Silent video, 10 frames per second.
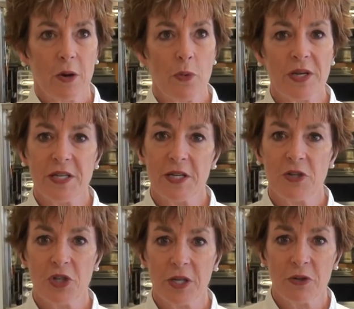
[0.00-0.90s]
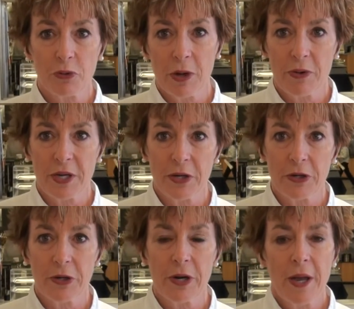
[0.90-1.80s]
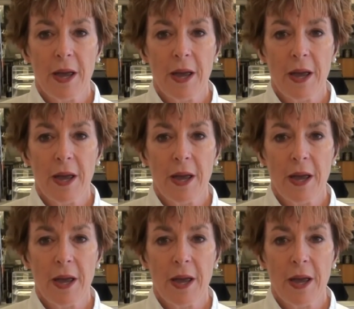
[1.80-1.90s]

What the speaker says: We teach intro here,